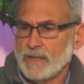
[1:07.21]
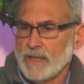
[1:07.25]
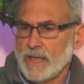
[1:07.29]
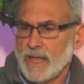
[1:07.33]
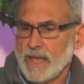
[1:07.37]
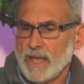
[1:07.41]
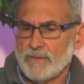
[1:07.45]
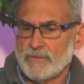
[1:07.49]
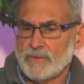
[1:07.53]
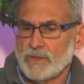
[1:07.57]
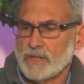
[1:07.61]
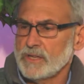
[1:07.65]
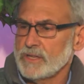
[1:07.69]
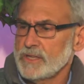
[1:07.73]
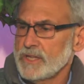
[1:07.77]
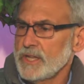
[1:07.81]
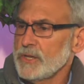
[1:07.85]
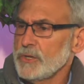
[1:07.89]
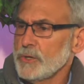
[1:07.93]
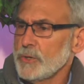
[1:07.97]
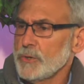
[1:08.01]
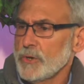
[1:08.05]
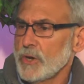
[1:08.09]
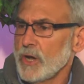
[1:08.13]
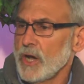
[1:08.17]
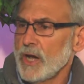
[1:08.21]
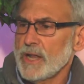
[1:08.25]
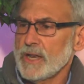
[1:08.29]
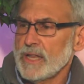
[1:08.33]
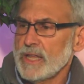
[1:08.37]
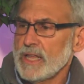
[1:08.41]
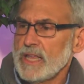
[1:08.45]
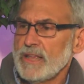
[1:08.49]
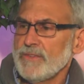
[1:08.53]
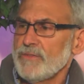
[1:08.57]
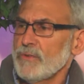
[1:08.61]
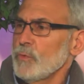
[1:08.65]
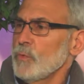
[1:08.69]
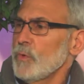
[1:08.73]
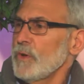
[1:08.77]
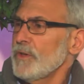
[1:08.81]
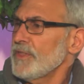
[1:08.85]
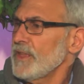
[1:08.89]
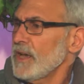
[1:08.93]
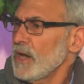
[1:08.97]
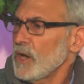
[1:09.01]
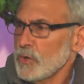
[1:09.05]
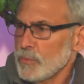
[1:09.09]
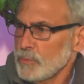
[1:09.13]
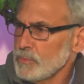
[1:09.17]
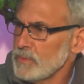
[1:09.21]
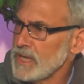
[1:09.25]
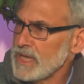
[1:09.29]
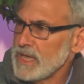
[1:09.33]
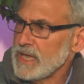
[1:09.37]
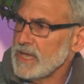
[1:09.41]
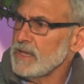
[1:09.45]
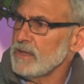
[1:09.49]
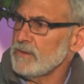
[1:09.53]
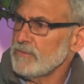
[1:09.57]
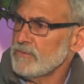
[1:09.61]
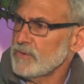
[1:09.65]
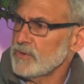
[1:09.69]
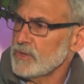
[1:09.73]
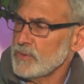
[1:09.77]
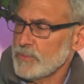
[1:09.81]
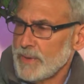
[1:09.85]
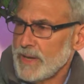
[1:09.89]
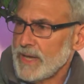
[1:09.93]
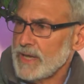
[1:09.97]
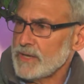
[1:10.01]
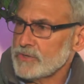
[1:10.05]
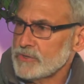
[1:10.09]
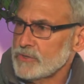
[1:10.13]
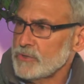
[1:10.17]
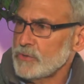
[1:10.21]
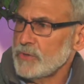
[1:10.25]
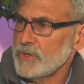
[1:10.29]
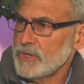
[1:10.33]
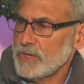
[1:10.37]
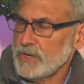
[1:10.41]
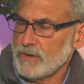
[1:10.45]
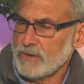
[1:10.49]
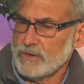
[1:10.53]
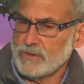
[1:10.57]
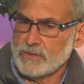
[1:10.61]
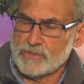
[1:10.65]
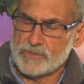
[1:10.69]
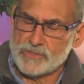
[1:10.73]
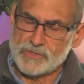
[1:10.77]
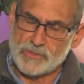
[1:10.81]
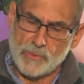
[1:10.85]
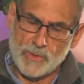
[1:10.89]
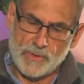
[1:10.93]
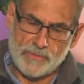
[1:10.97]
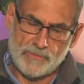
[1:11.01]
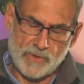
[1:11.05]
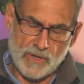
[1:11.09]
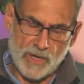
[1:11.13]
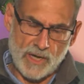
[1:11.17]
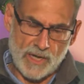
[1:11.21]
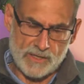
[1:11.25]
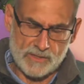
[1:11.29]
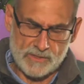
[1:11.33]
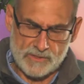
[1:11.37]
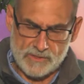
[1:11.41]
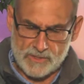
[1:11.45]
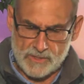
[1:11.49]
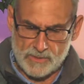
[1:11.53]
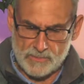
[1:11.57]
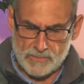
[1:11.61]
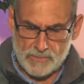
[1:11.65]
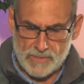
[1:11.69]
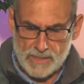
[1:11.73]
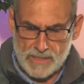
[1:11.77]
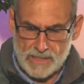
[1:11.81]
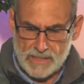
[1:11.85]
have continued on even without me for the past 2 years. So we've gotten some